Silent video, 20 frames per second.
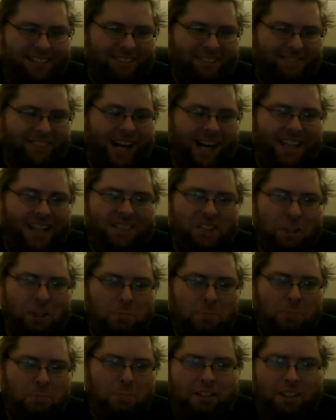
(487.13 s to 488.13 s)
Not too
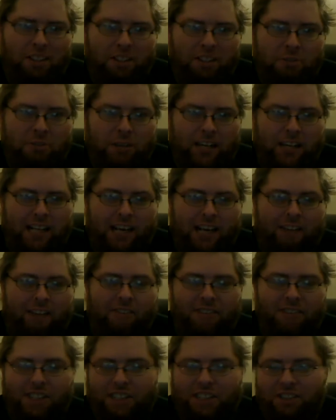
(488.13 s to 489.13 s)
proud to drink off
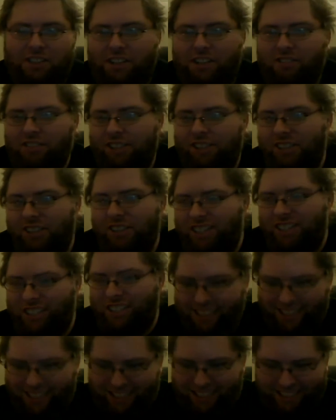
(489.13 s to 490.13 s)
of a dirty floor.